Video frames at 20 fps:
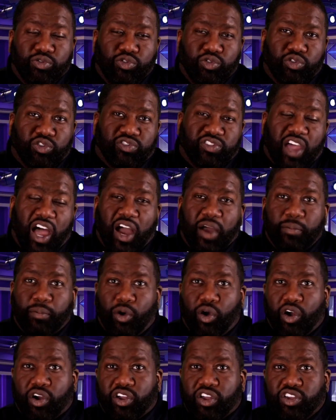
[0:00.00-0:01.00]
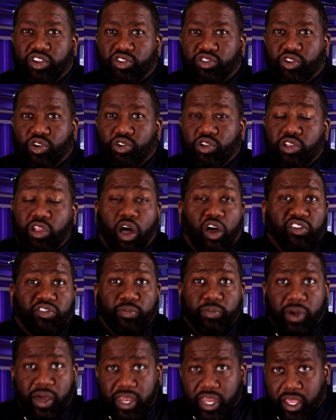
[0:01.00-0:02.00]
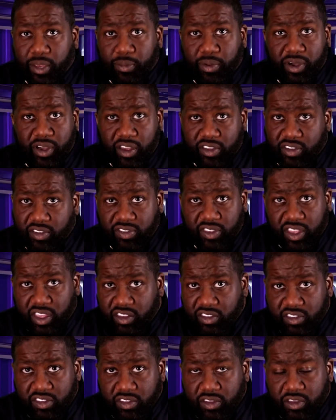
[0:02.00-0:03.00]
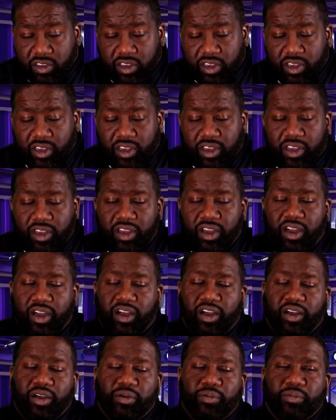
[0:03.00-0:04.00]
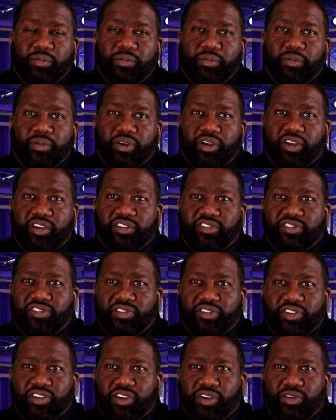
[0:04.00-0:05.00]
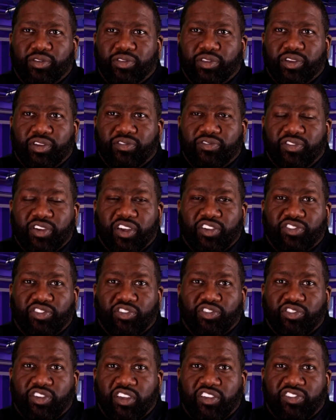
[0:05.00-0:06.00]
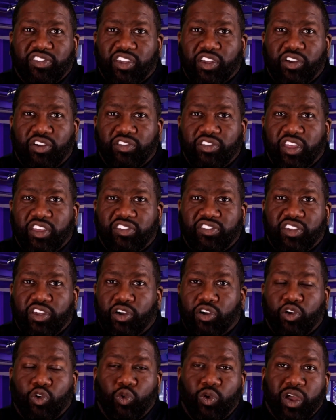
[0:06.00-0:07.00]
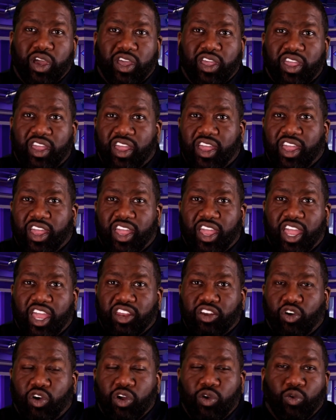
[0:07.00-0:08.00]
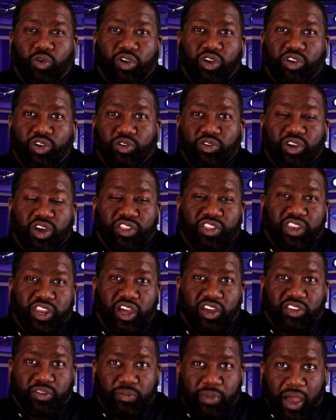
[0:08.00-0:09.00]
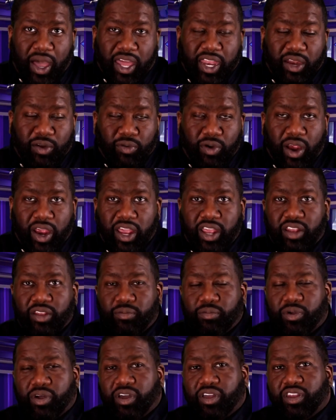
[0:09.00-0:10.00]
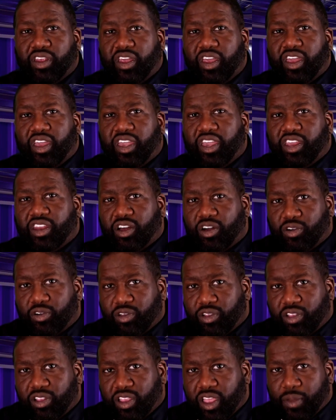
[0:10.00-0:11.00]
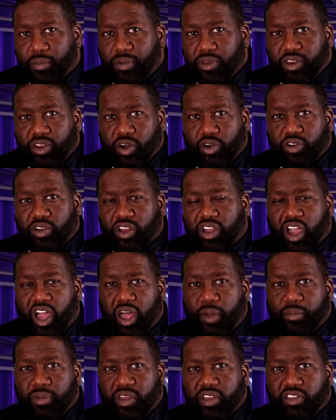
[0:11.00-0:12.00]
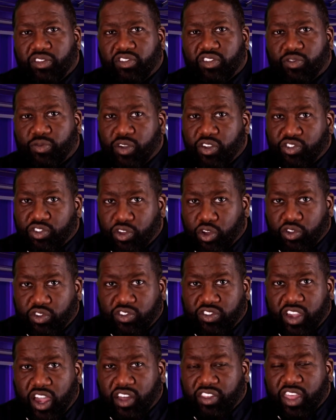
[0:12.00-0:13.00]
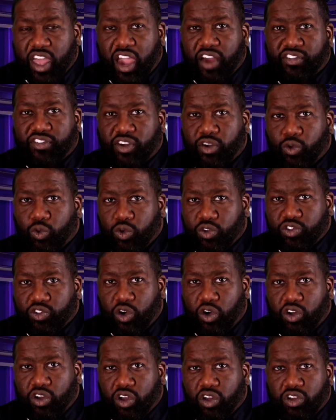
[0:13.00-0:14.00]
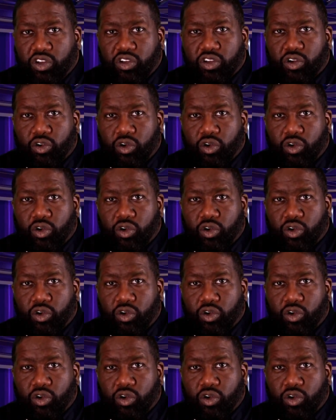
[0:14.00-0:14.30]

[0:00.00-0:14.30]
do the stock market, you know you lost money because of this. Because, you know, the investors, they sell quick. And don't even want to know nothing else about it, right? But, you know, let me know in the comments, especially those in South Africa, what's going on the